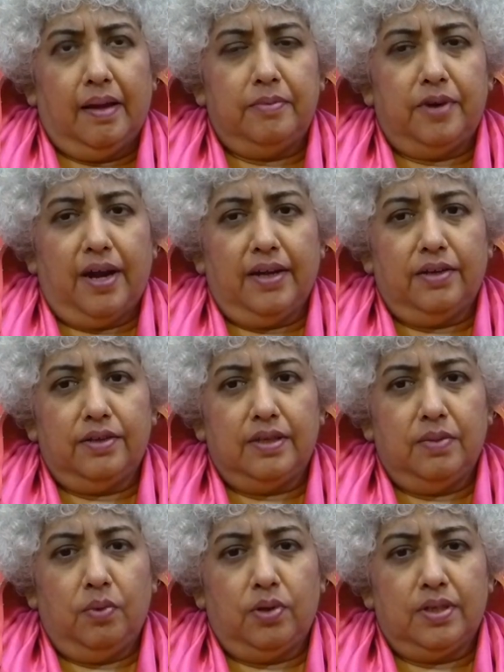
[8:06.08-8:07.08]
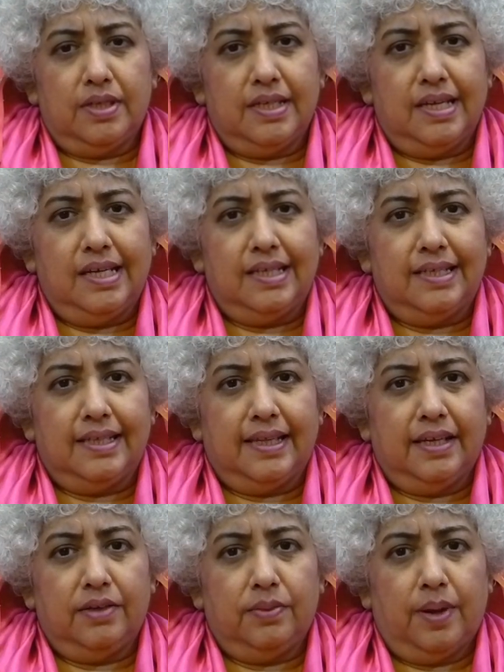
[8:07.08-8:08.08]
trying to see what is an easy
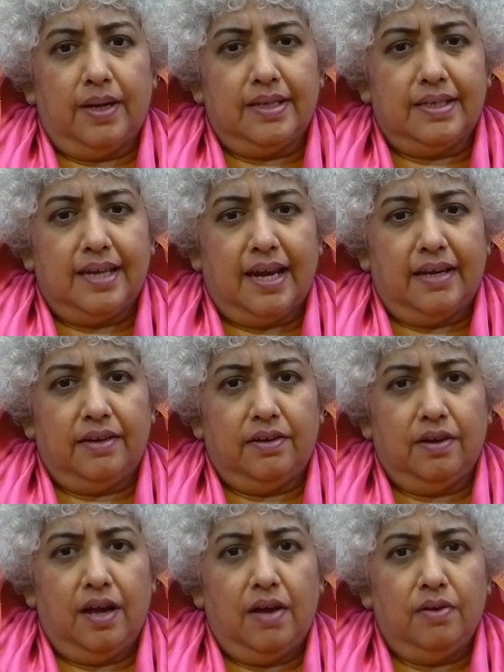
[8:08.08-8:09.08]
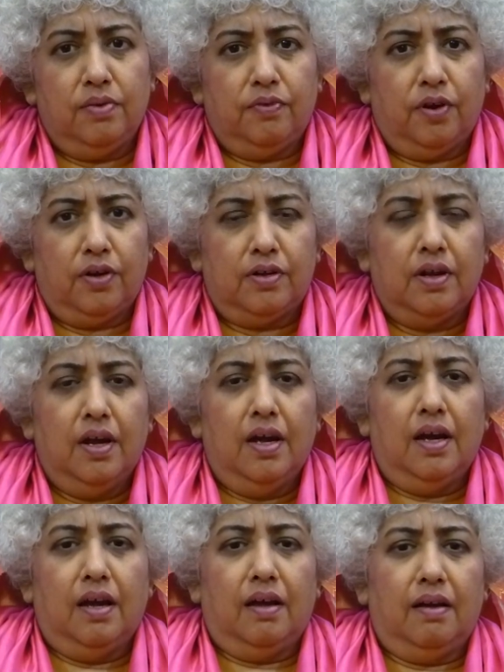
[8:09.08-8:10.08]
thing to understand. You know how you've got
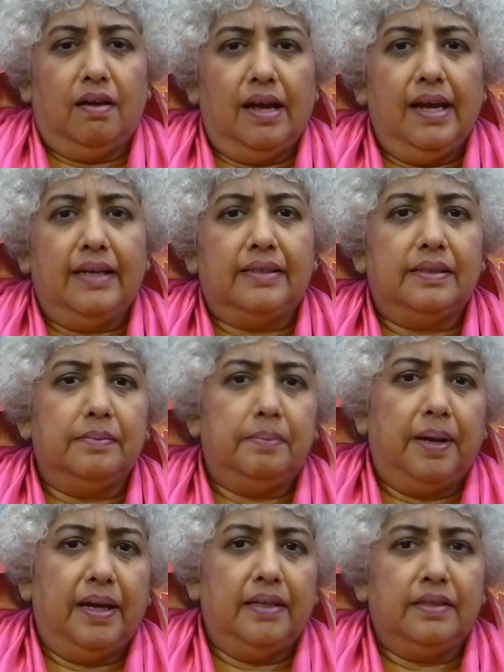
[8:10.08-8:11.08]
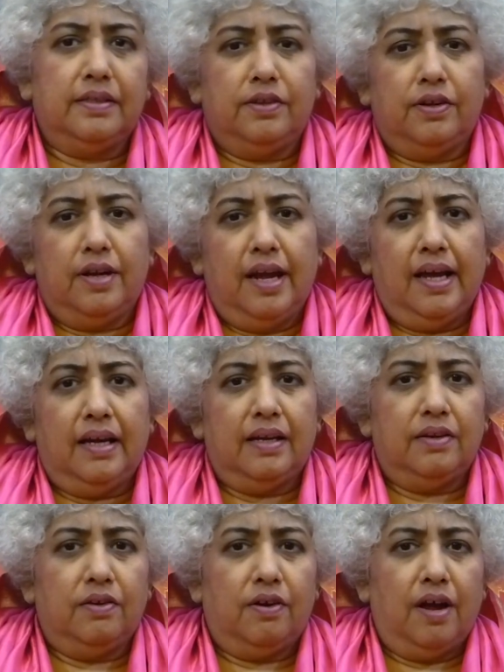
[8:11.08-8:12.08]
aches and pains in your neck,
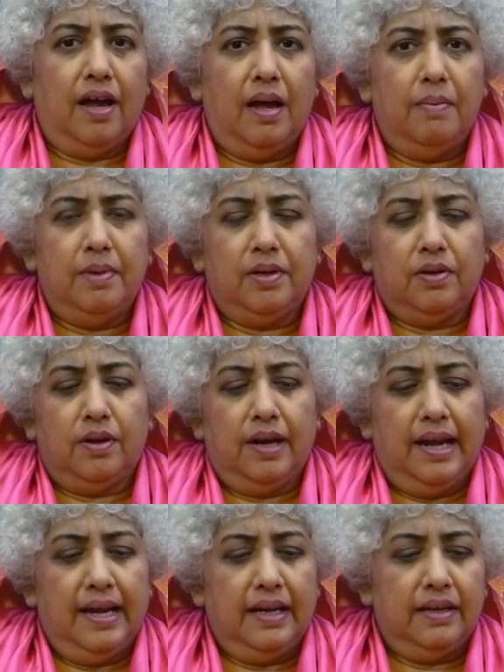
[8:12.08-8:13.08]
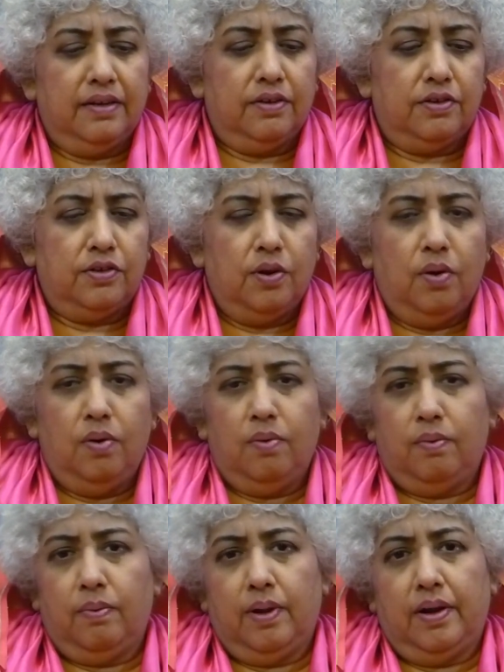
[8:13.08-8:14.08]
in your arm, in your leg, in your toe,
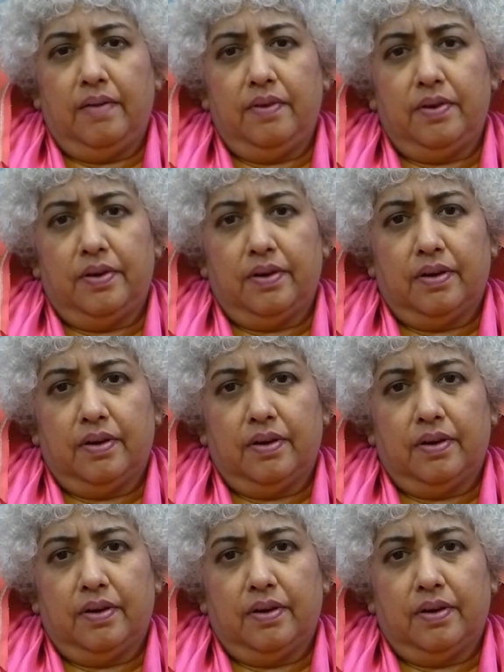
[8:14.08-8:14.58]
wherever,